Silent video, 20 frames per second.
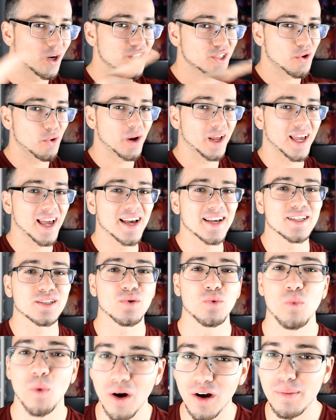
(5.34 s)
What is going on, guys?
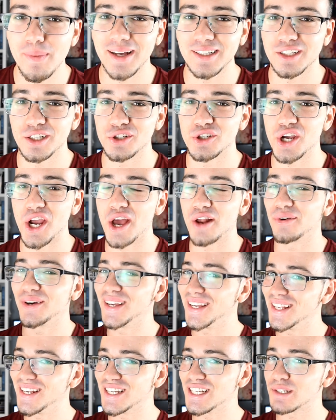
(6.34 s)
Welcome back to the channel.
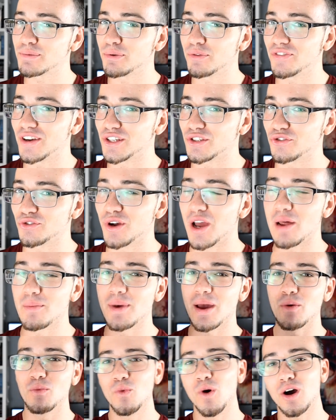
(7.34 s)
It is Professor
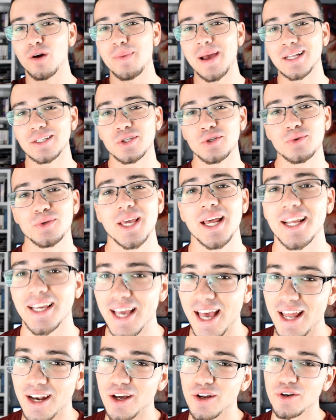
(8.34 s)
Anime. Welcome back to yet
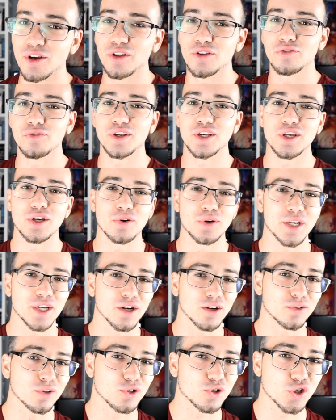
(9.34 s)
again another video
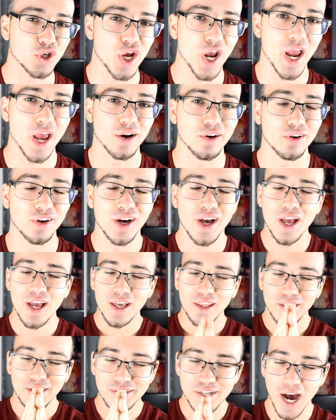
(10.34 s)
here on the channel.
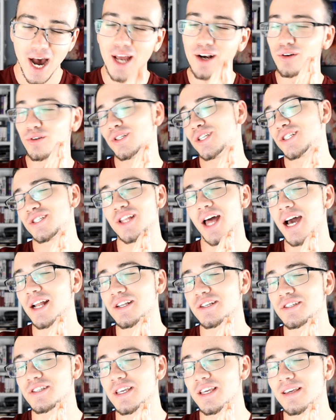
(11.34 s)
The title does not
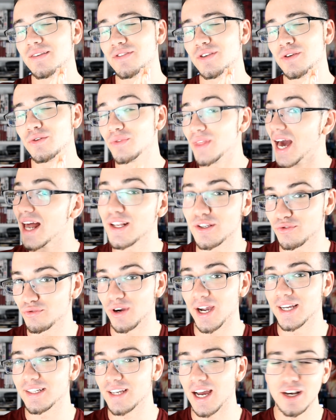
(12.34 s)
deceive you. That is
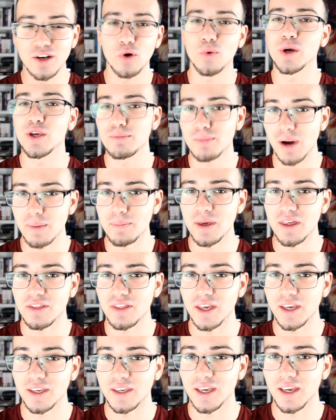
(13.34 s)
right. I know what you might be
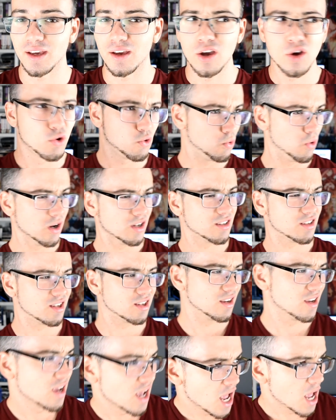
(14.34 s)
thinking.
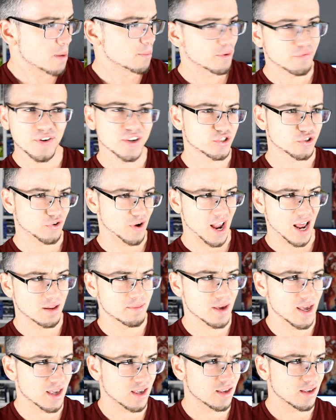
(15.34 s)
What? Professor
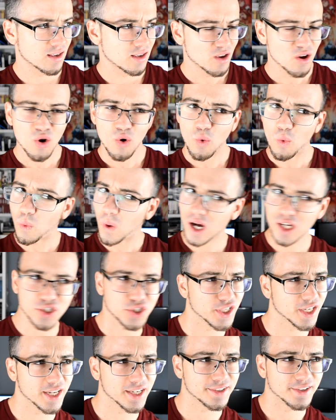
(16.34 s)
Anime?
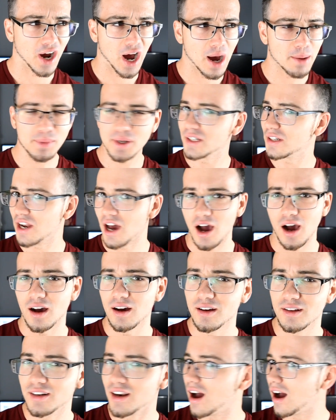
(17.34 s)
Watching Gintama? Nah,
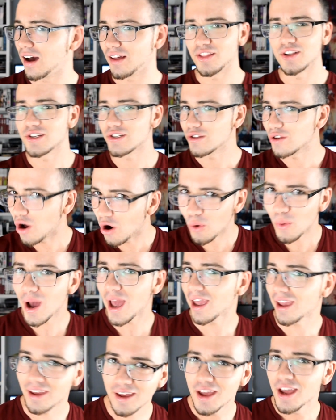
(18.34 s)
nah, there's no
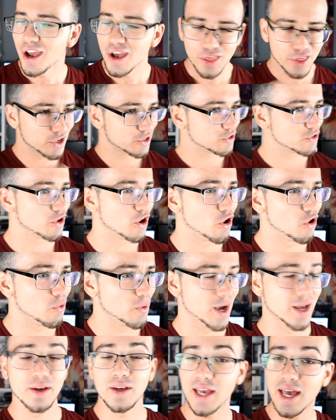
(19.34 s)
way. There's no
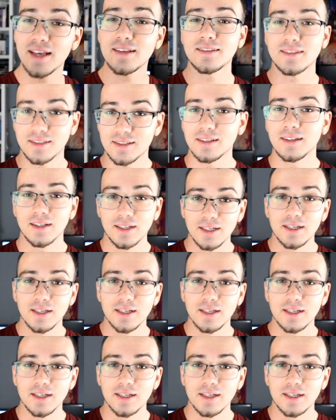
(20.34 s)
way. Yes?